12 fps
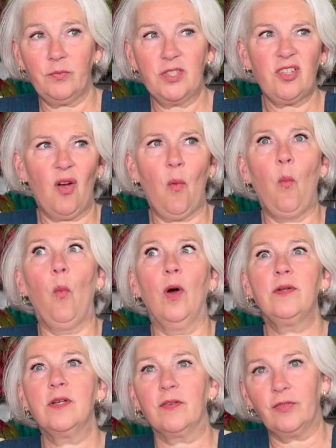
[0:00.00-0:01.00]
which are
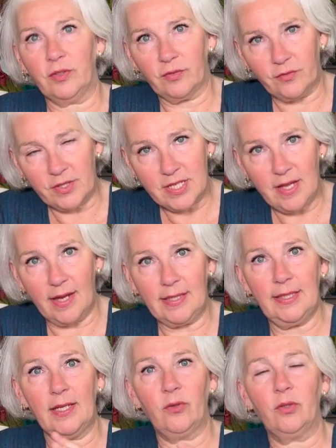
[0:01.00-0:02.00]
wonderful for
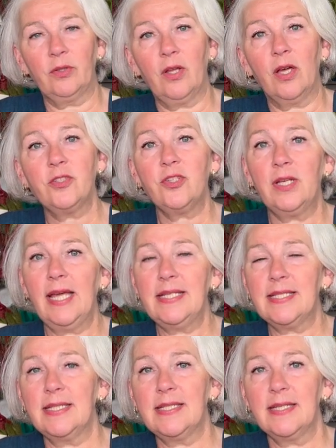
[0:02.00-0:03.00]
cycling on
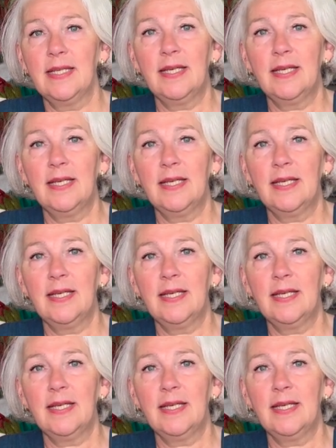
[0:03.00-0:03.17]
undulated